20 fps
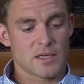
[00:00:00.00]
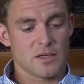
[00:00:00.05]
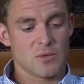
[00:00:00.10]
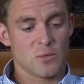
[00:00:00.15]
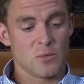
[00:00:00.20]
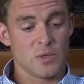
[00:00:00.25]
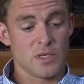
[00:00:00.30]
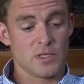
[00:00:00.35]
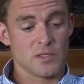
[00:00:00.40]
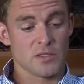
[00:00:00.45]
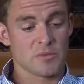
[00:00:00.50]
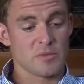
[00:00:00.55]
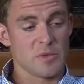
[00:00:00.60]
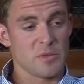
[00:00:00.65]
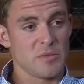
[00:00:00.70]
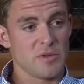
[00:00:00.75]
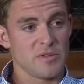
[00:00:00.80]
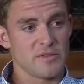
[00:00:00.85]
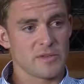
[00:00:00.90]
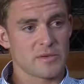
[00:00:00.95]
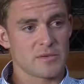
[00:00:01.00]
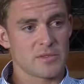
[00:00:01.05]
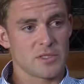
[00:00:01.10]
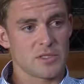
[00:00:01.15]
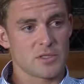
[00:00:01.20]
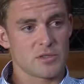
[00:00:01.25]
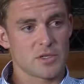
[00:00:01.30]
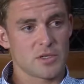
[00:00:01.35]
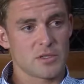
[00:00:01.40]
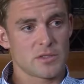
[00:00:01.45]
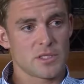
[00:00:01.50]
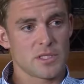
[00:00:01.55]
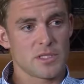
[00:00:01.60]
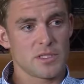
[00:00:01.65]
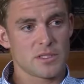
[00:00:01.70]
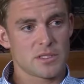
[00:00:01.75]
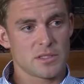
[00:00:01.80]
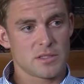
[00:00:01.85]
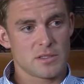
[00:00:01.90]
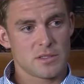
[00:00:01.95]
Will's been moved up to the stroke
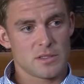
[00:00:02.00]
seat,